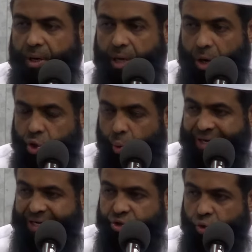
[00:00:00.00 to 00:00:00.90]
Now you were
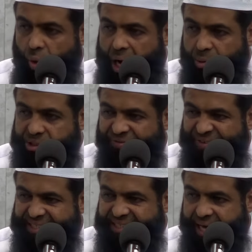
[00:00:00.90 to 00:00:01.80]
in 2 hours of
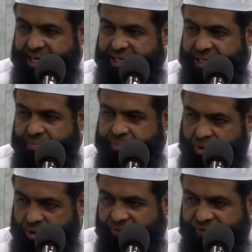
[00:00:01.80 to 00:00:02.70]
anxiety
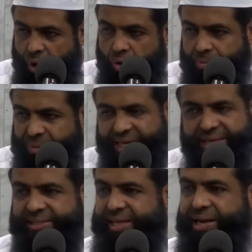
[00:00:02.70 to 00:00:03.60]
because of your own
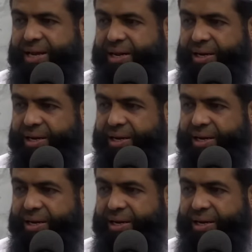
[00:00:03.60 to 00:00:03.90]
misunderstanding.